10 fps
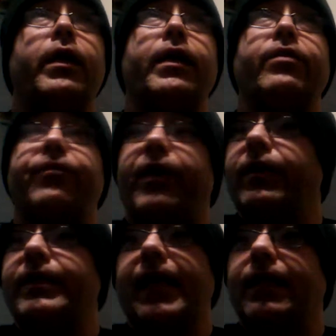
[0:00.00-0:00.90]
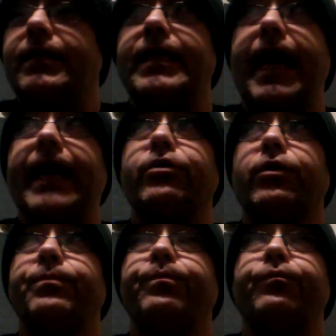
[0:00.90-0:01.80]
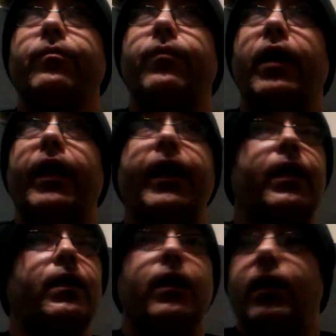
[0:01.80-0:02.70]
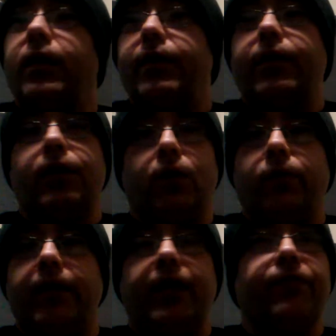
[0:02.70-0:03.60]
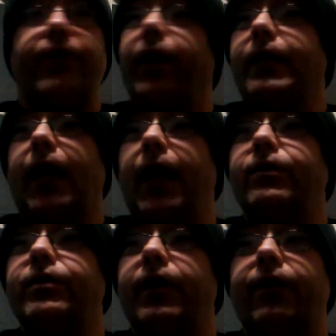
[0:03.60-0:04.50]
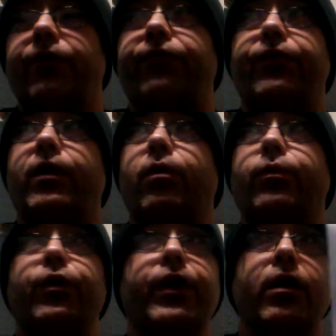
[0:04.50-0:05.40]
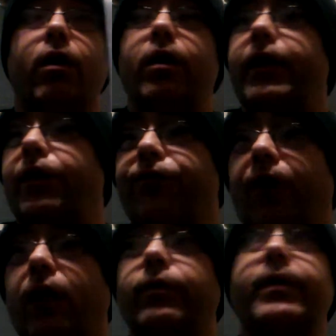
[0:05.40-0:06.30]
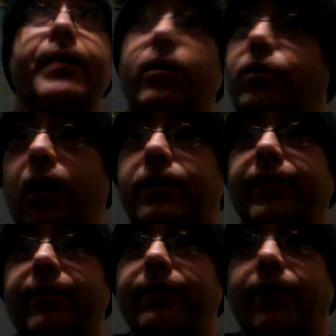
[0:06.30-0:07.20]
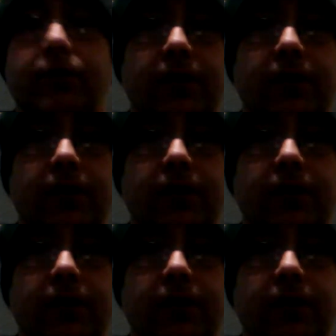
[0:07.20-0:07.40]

He's a very talented actor, and he's very nice. If you get on and you follow him, he'll talk to you. He'll